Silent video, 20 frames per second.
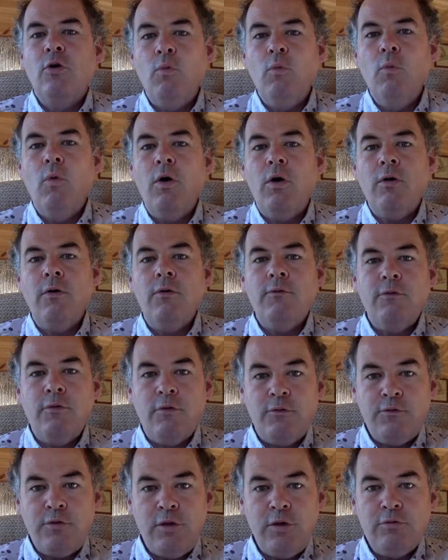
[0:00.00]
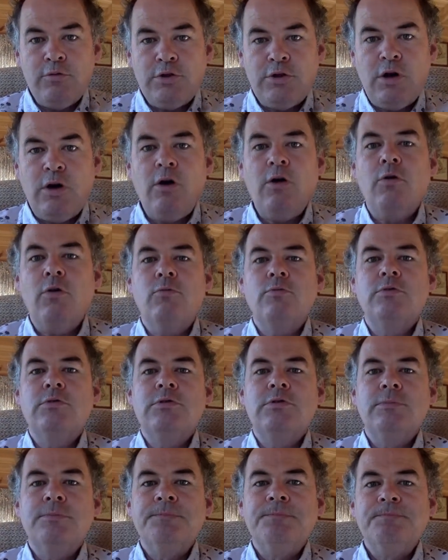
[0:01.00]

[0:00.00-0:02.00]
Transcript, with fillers: what the future holds.